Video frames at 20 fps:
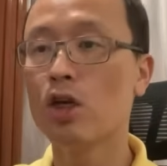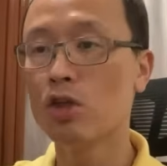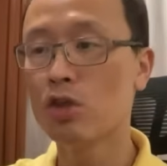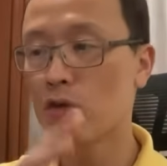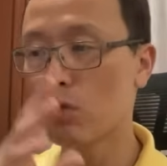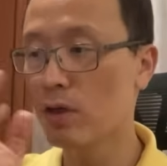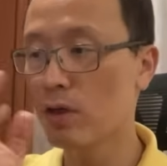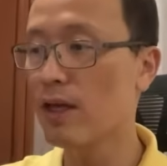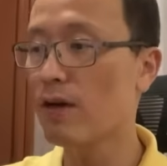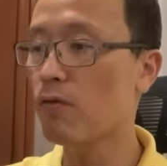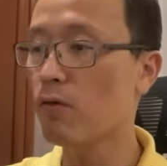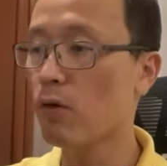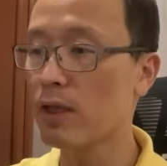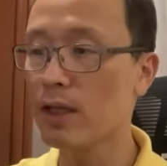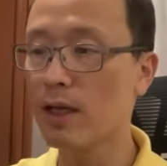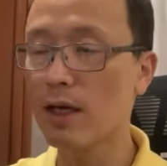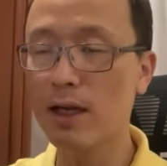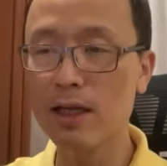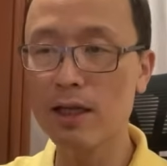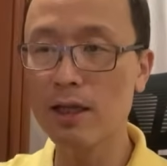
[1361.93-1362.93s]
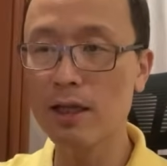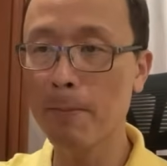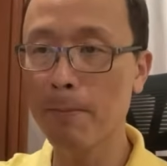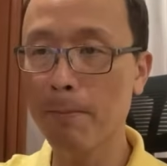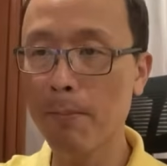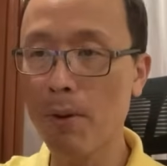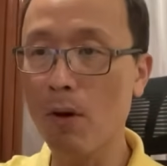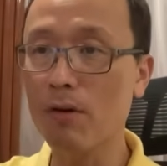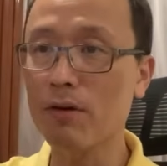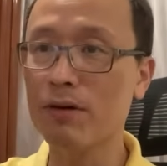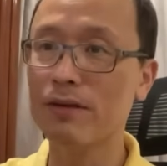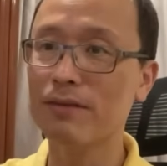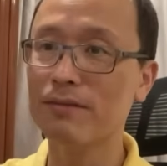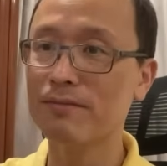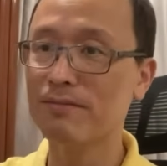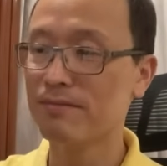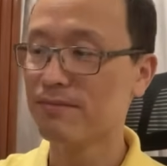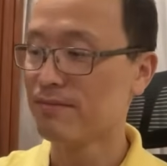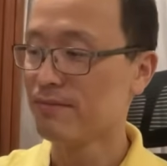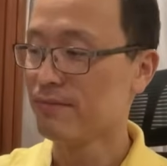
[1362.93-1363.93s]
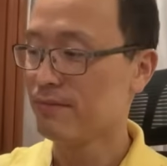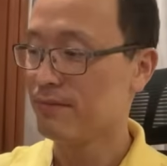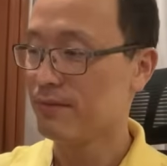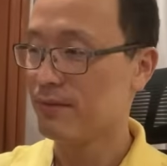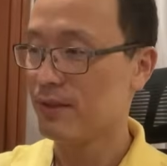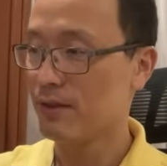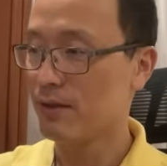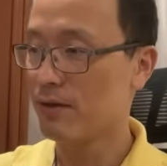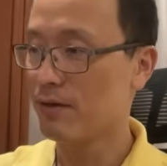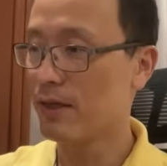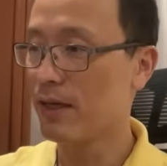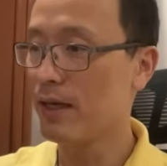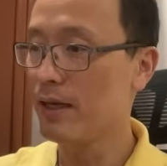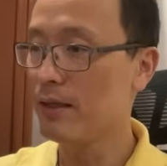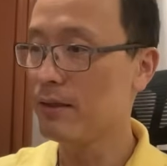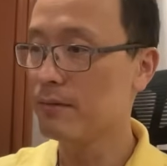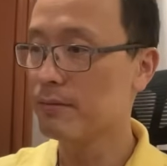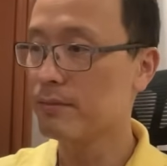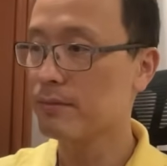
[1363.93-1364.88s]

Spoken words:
True enough, 1 year later, POC. Okay.